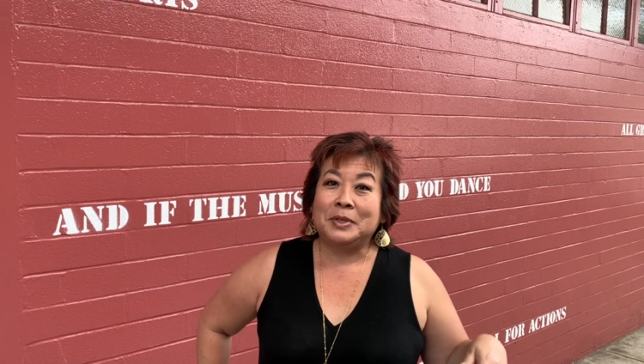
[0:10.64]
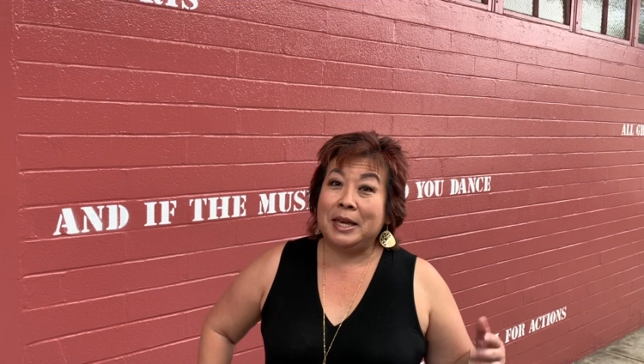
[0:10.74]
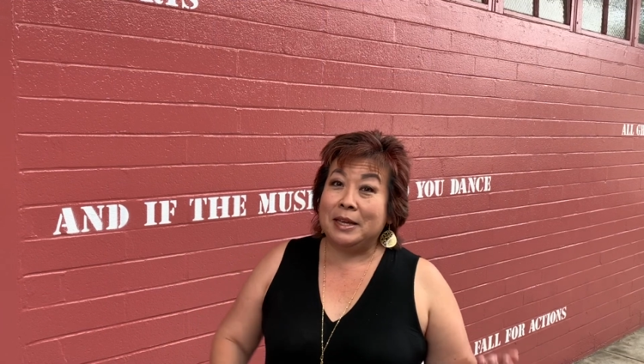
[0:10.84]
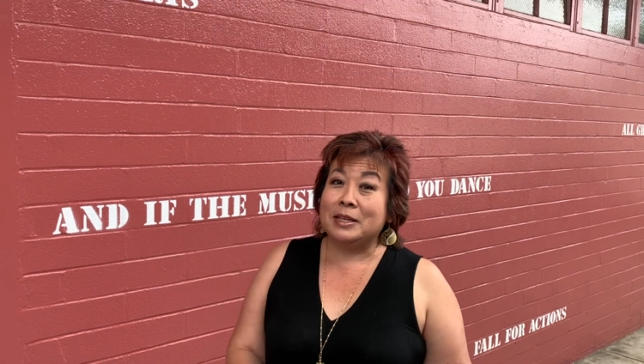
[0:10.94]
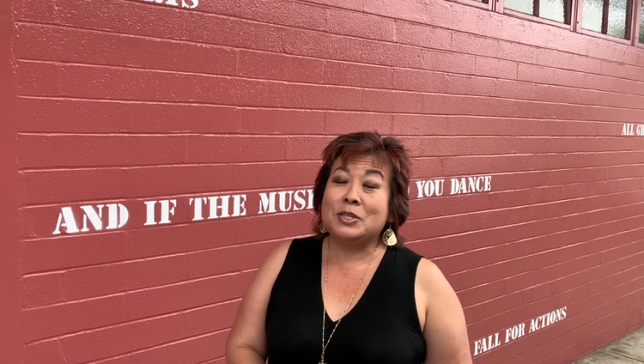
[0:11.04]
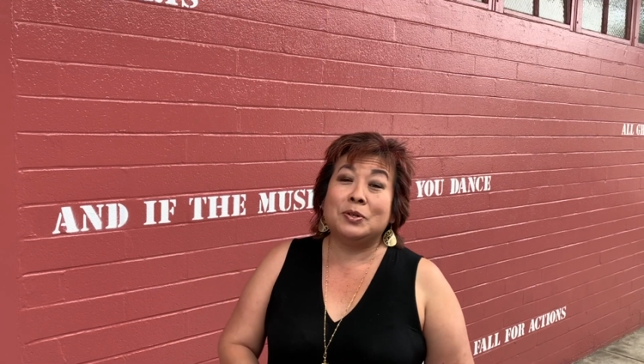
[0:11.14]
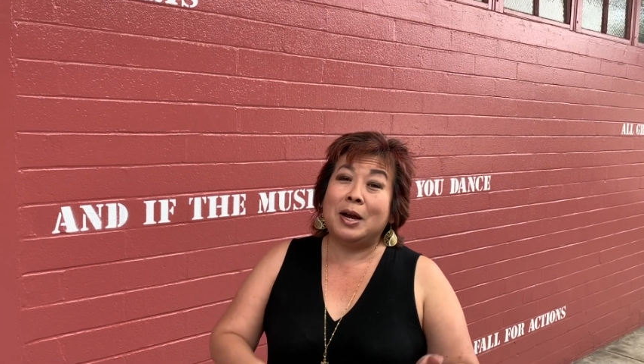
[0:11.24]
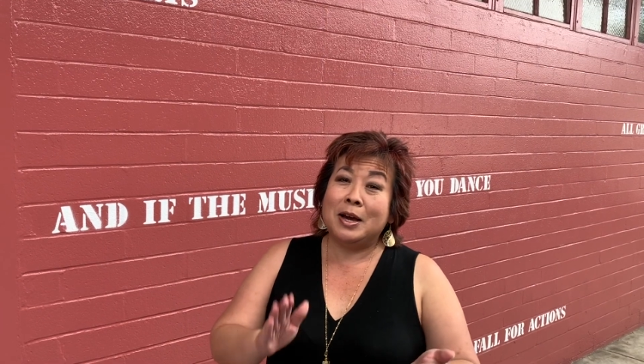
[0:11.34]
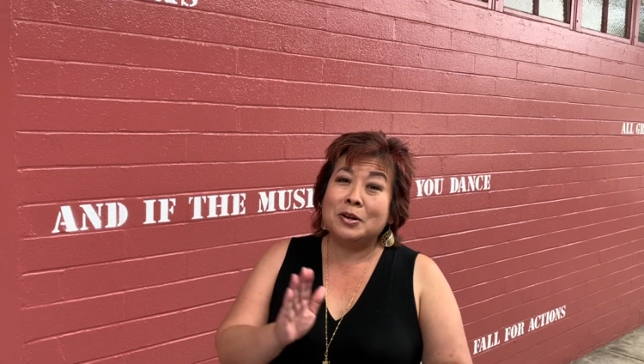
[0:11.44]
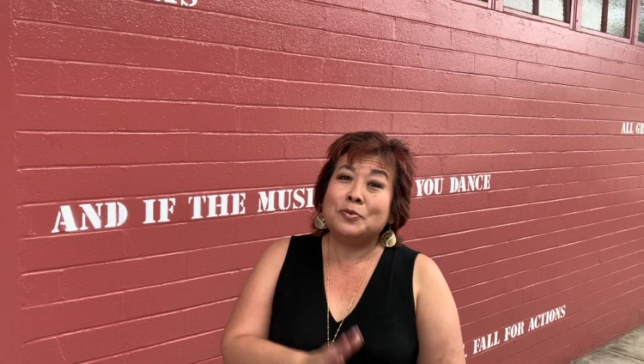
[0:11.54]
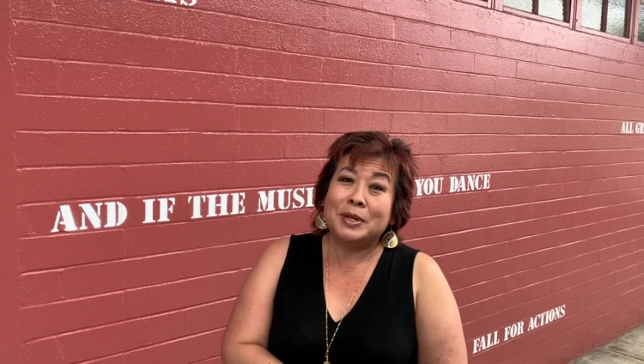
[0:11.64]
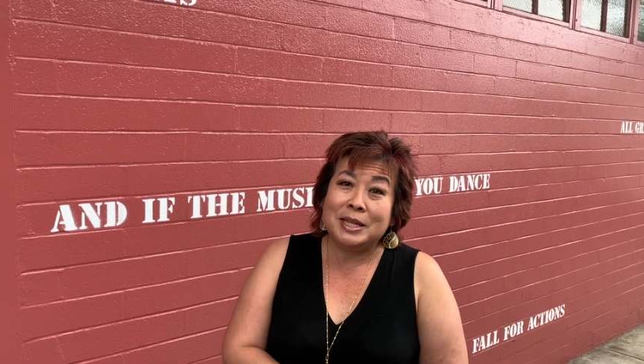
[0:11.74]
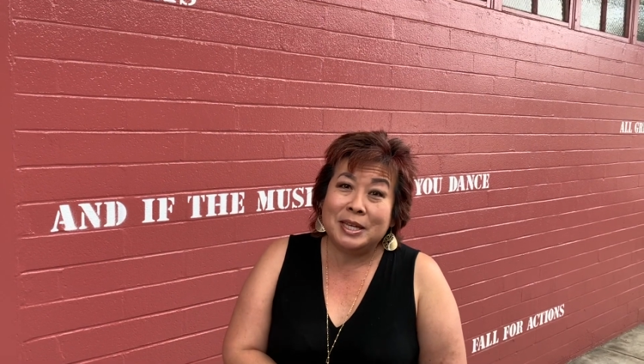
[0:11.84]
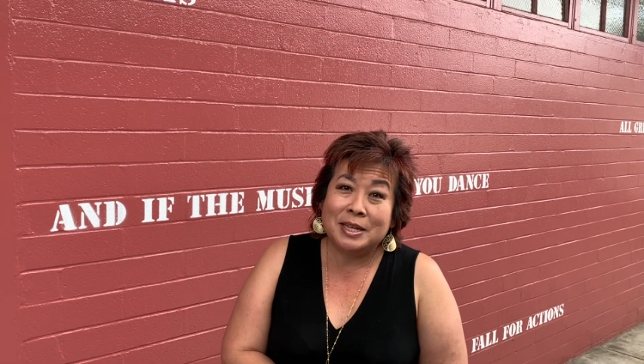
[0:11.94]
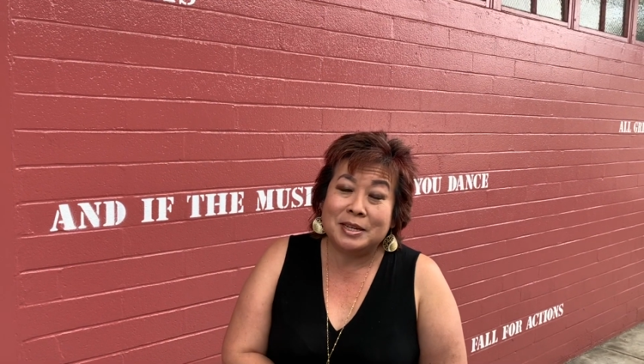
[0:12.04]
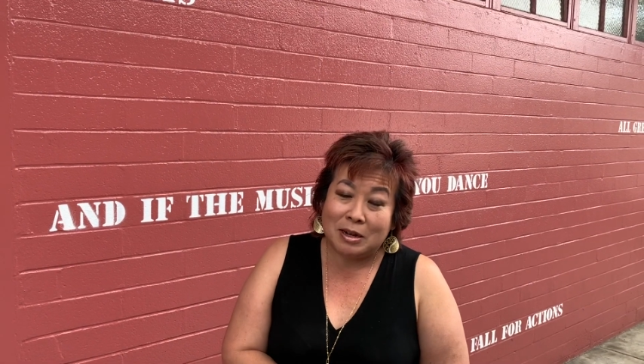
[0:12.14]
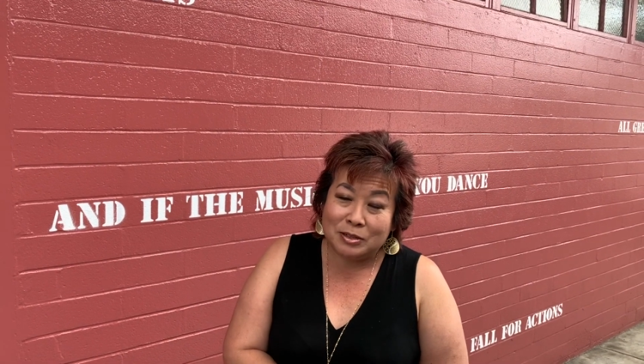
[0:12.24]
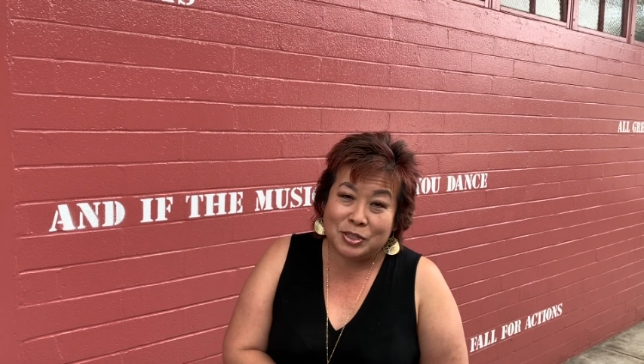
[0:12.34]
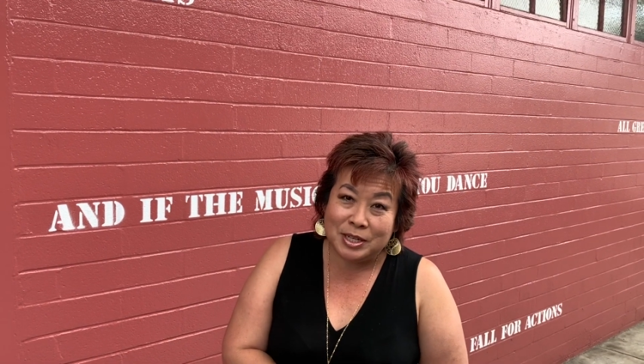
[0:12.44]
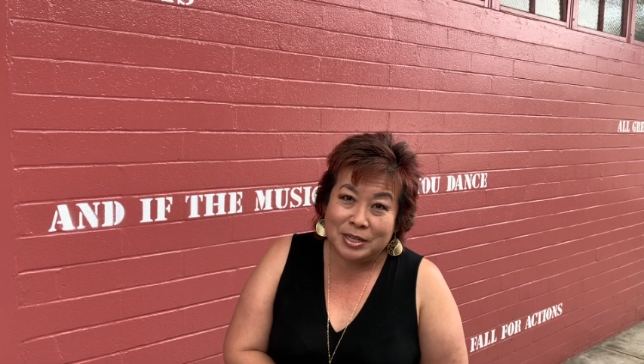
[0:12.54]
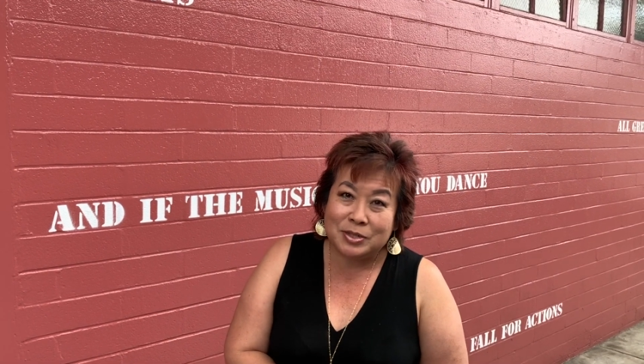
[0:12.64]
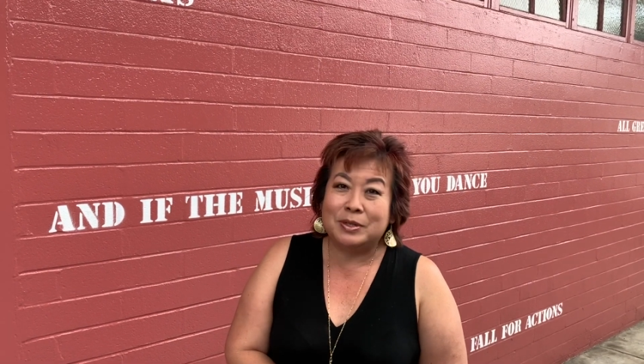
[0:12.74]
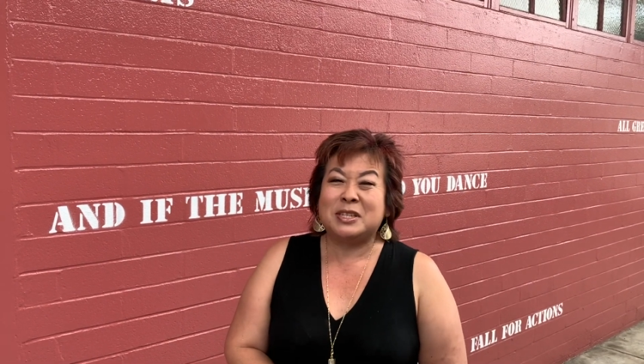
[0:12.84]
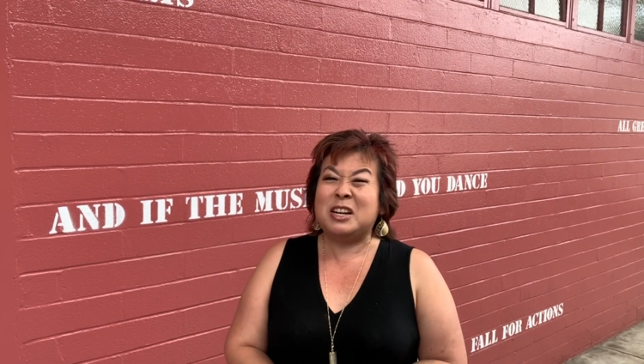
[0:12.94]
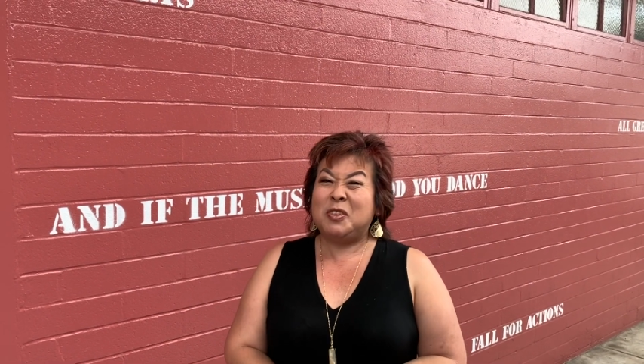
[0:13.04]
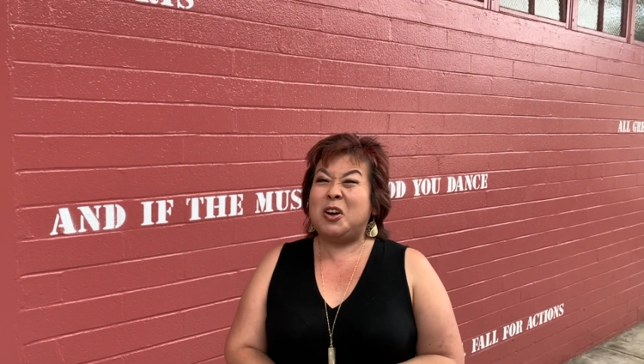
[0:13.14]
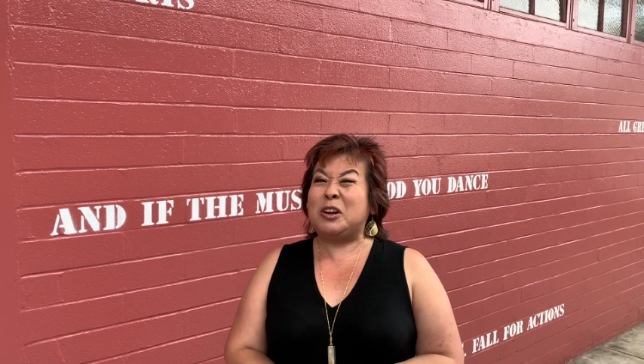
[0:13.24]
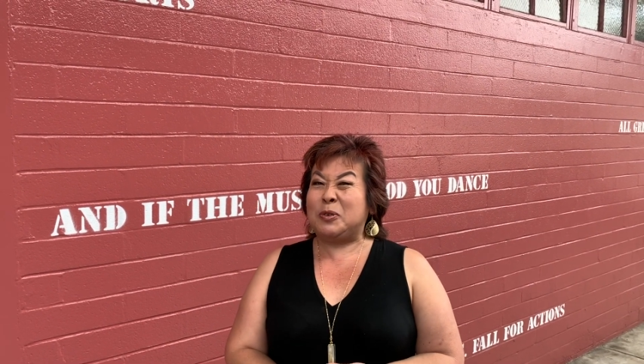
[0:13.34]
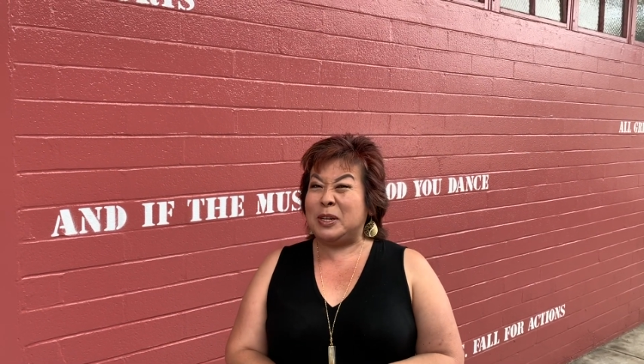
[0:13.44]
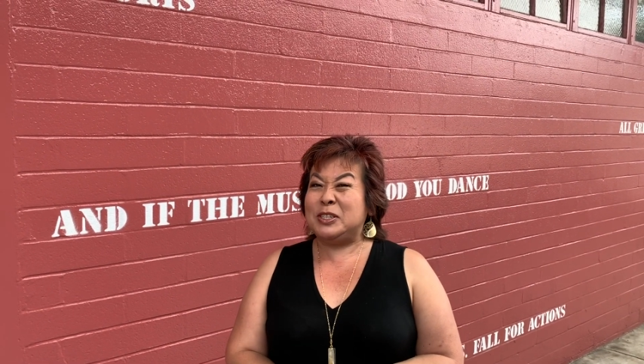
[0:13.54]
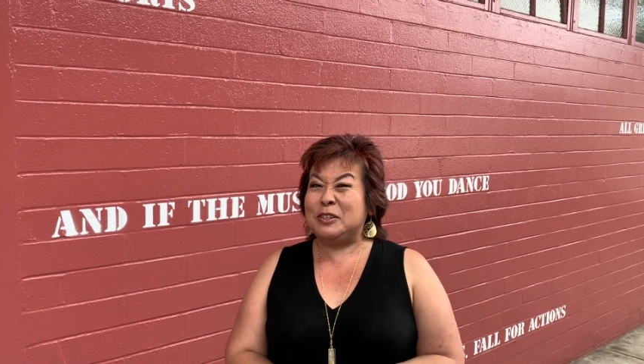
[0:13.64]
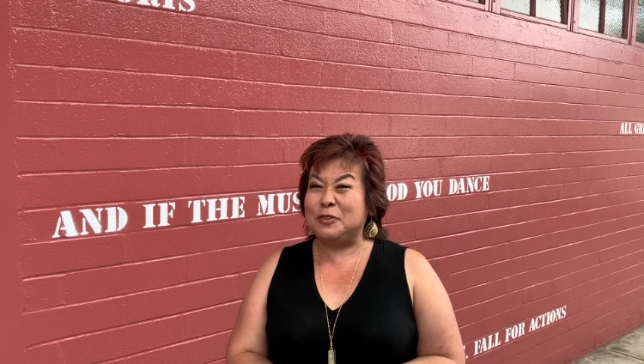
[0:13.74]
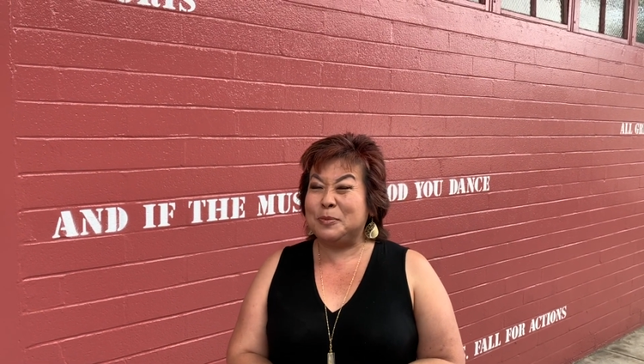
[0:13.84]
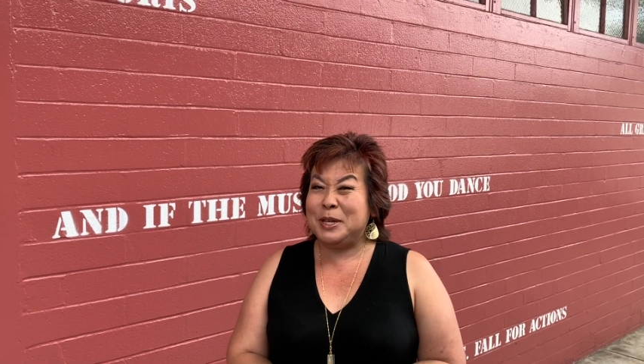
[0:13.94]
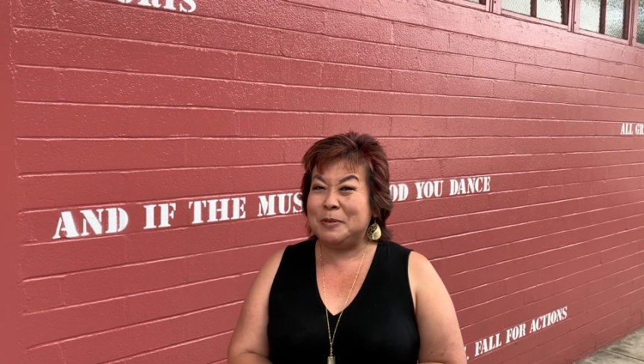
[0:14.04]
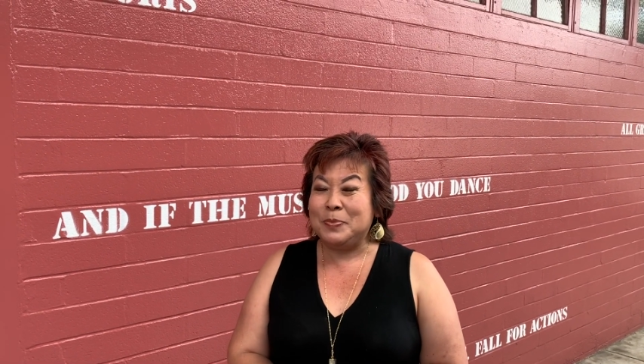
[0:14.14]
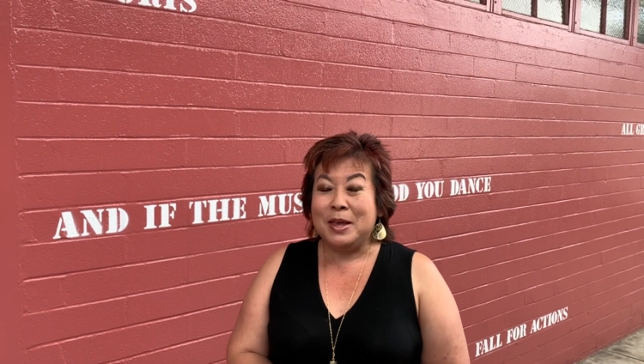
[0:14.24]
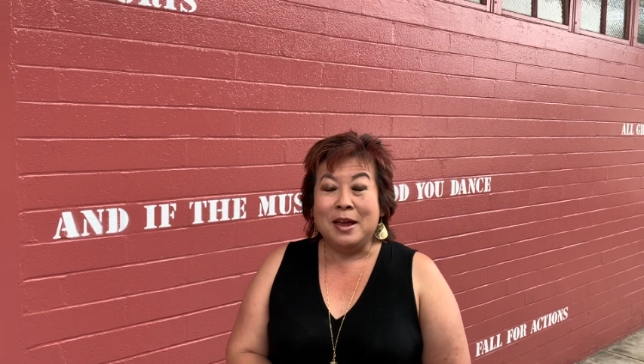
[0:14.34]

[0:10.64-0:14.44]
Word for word: Okay, so I don't really eat gau gee, so it's kind of a hard question for me.